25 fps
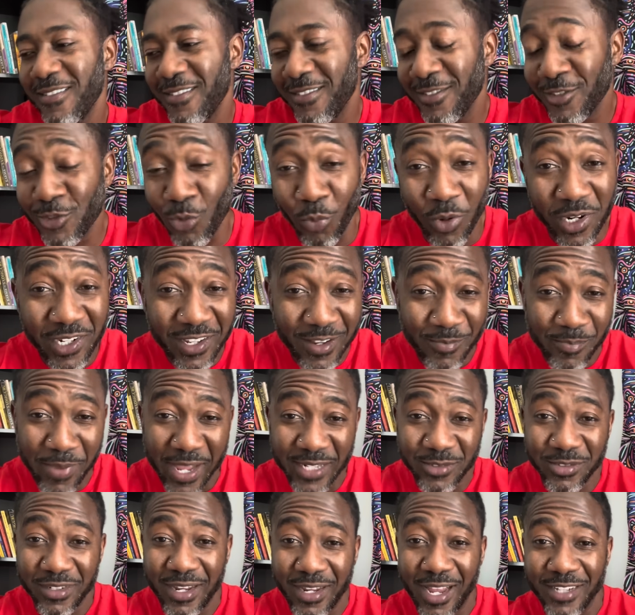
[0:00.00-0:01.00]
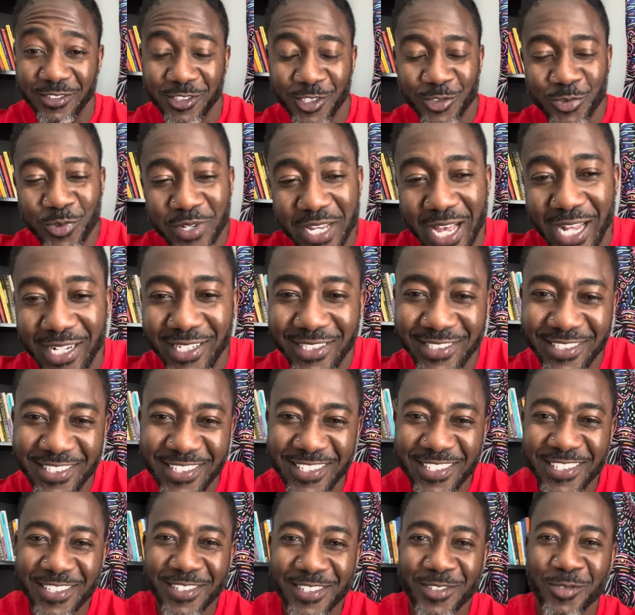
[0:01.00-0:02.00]
So welcome back to Conscious Reality,
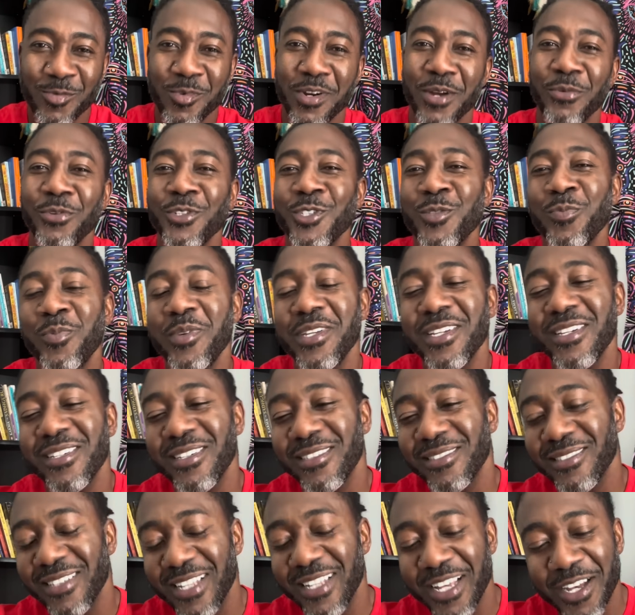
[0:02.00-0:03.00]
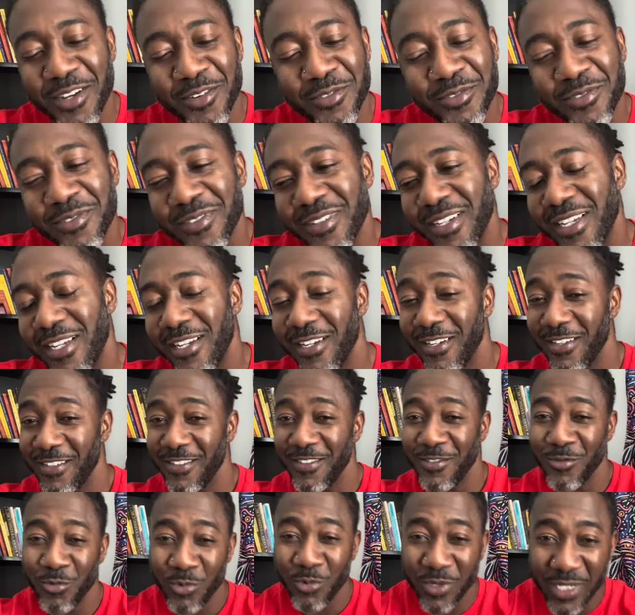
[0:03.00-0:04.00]
where we speak on love,
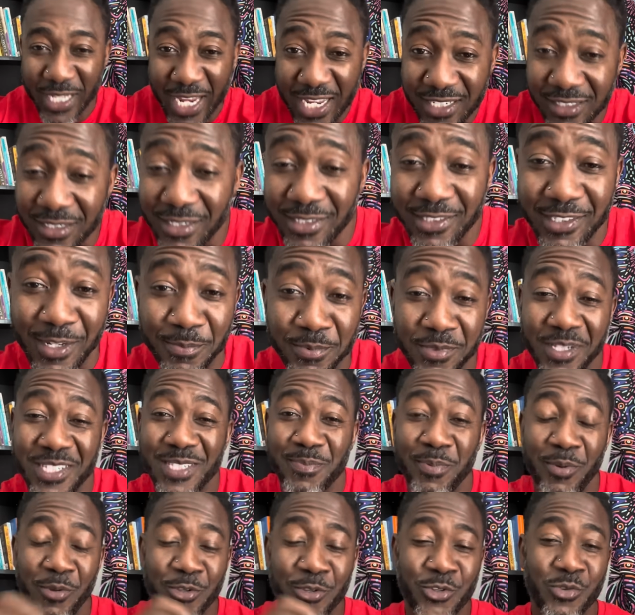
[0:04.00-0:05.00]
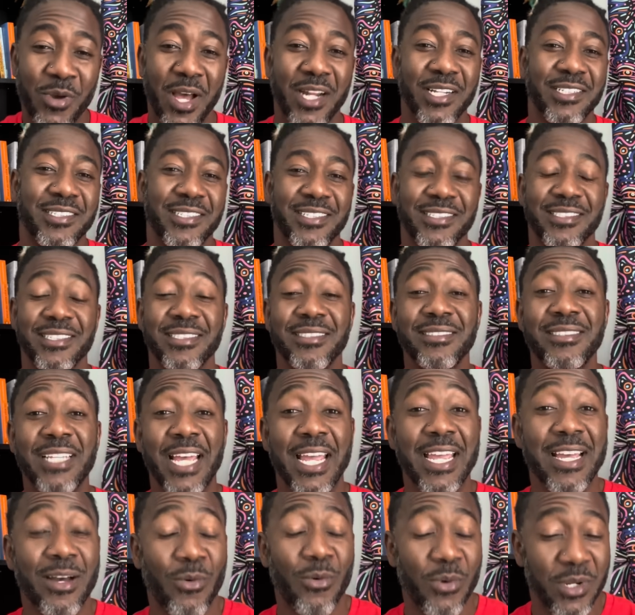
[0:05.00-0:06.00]
relationships, and spirituality.
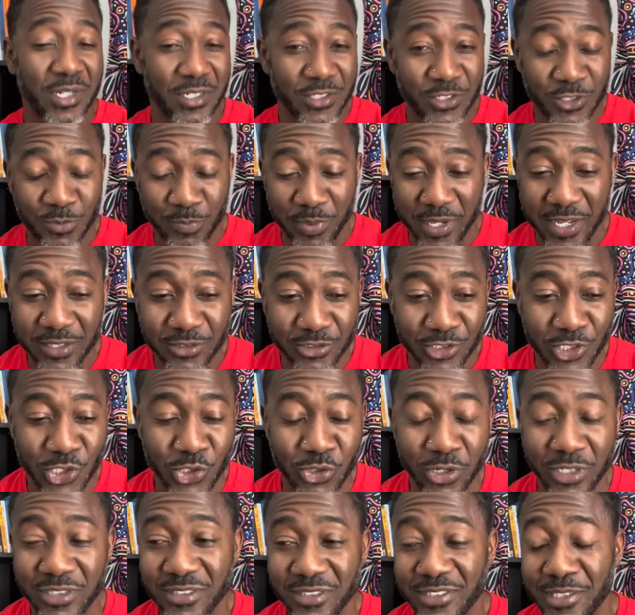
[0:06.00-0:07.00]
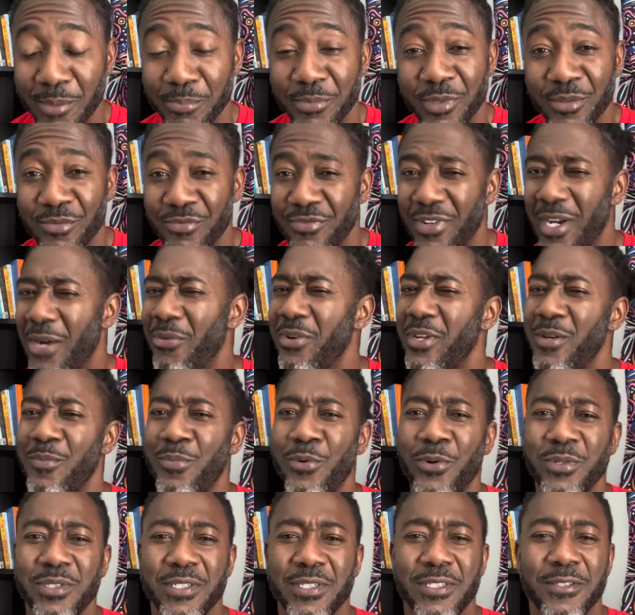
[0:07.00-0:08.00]
Today, I want to speak to you on something very
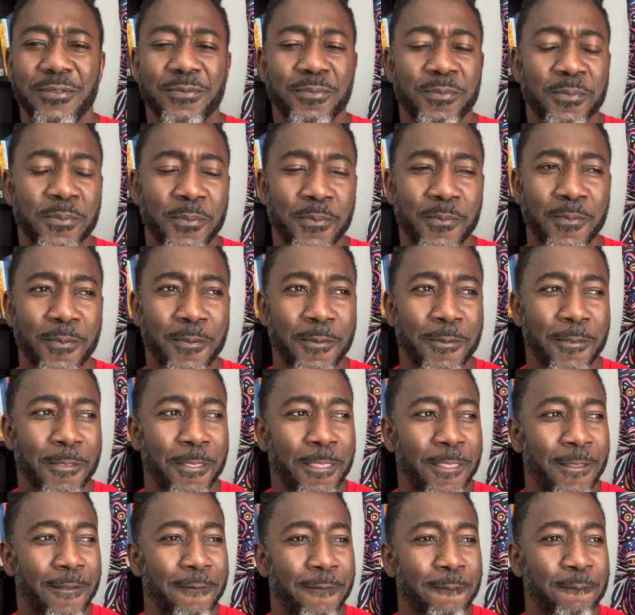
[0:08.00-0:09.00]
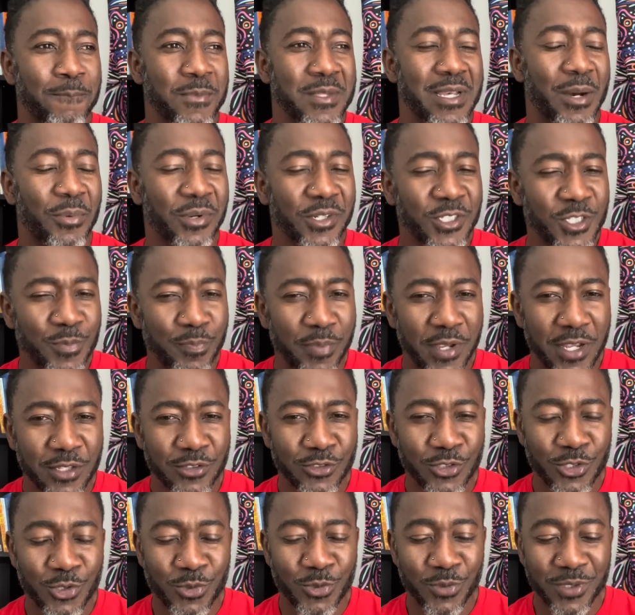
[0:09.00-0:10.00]
important. I want to speak
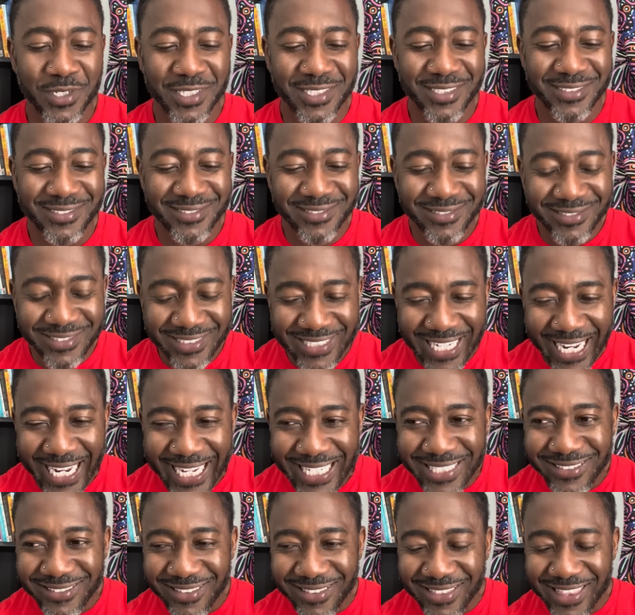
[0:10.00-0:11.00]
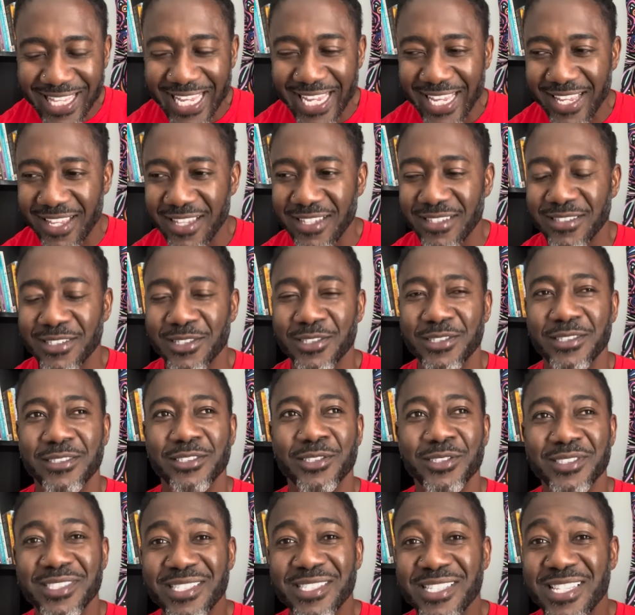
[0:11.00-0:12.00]
to you on 10 things
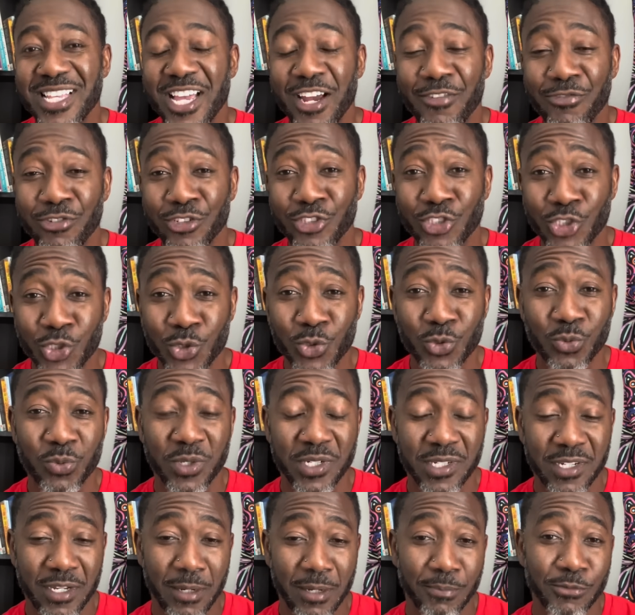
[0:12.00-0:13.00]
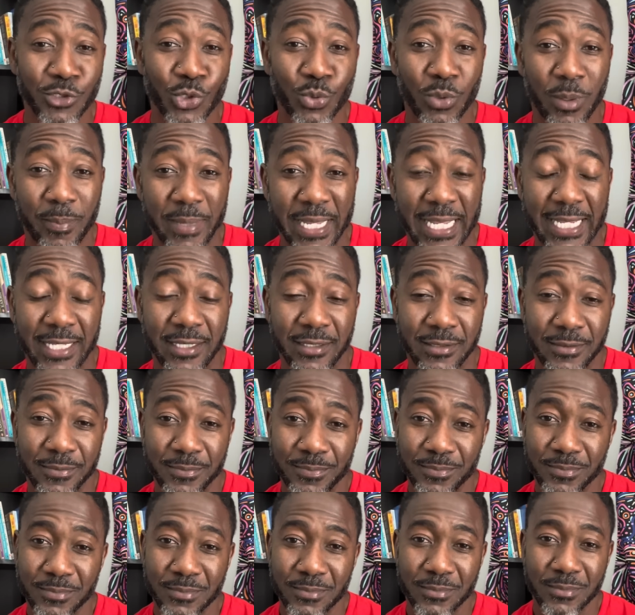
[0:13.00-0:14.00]
to never do when it comes to a man.
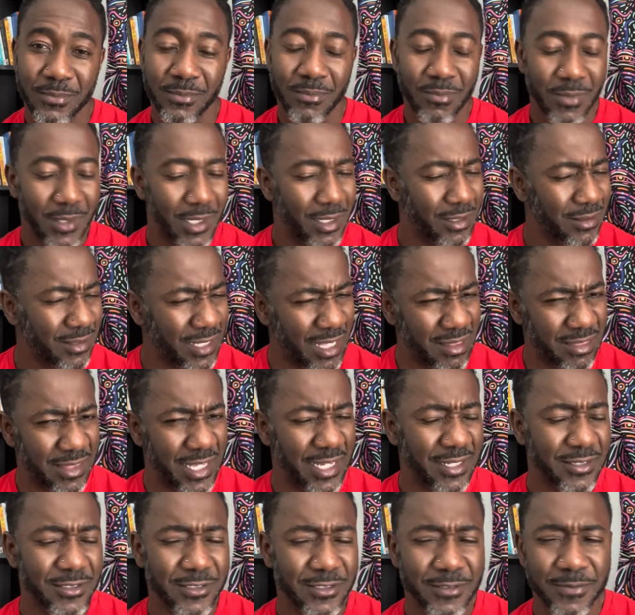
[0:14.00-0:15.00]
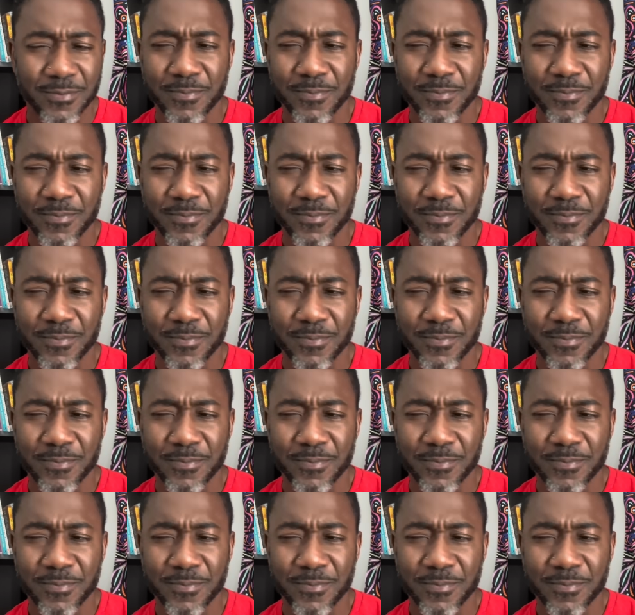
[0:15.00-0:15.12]
10 things.